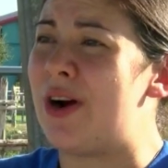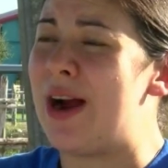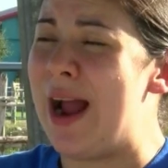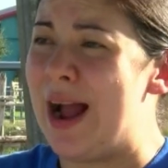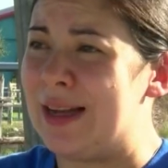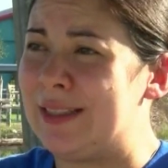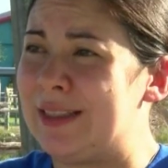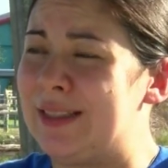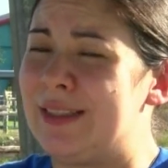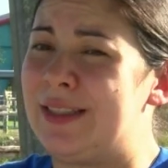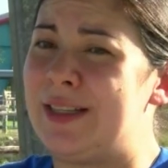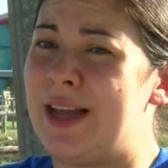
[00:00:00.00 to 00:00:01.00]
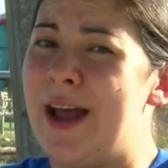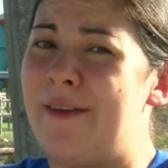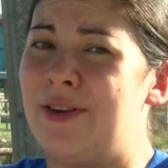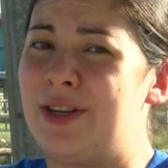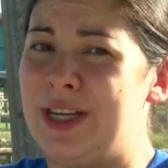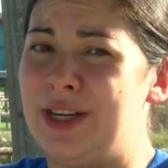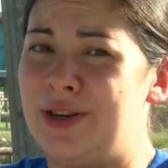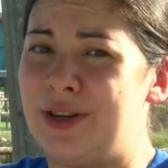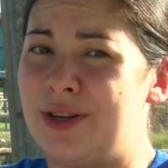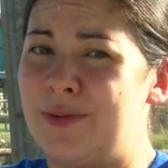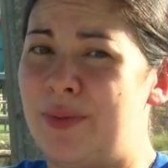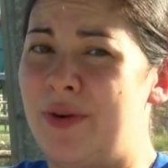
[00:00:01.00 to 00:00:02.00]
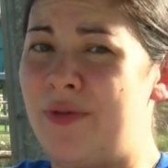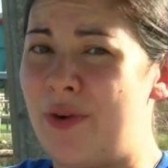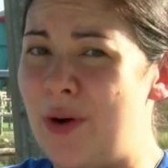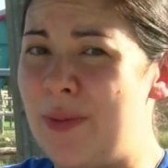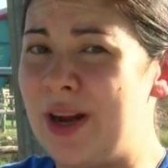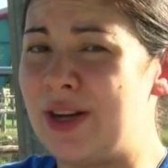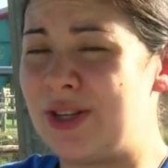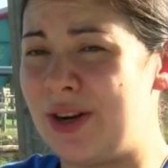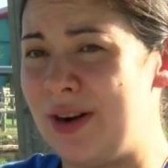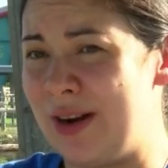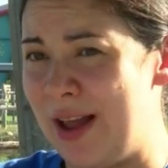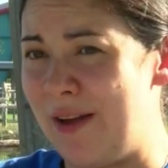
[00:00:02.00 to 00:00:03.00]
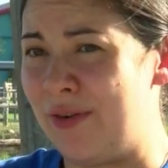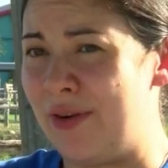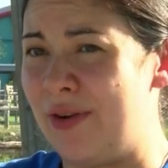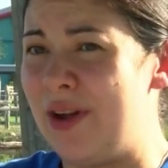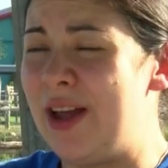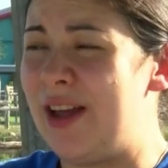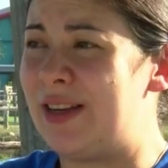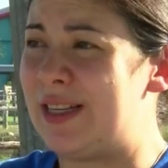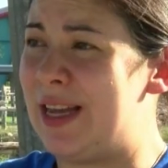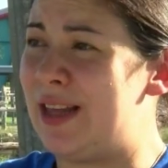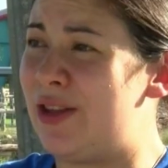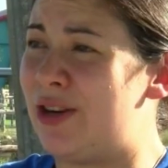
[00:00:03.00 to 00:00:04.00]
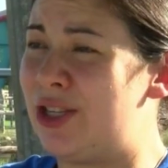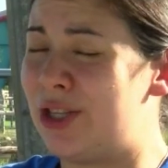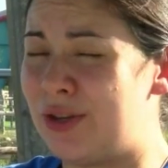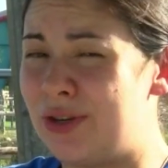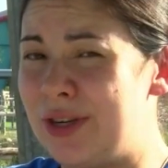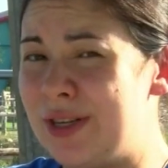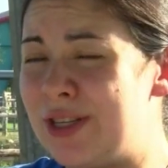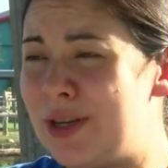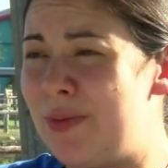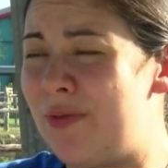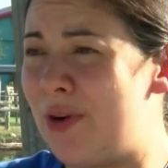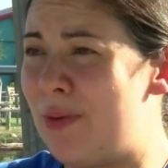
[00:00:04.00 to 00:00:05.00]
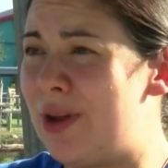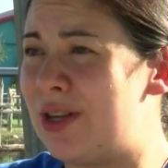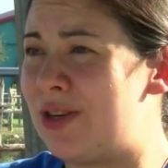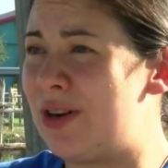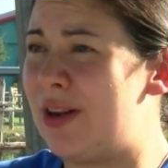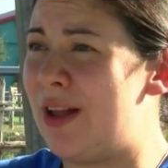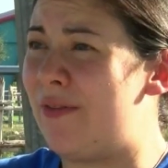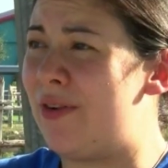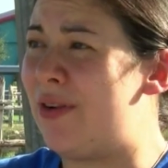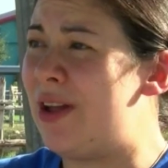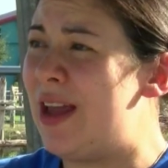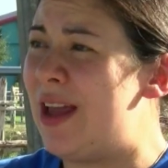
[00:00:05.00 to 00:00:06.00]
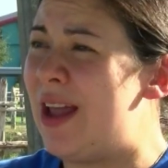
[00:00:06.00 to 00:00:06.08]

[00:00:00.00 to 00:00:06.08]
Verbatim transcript: are asked to have their teachers perform at a certain level, to get their children to perform at a certain level,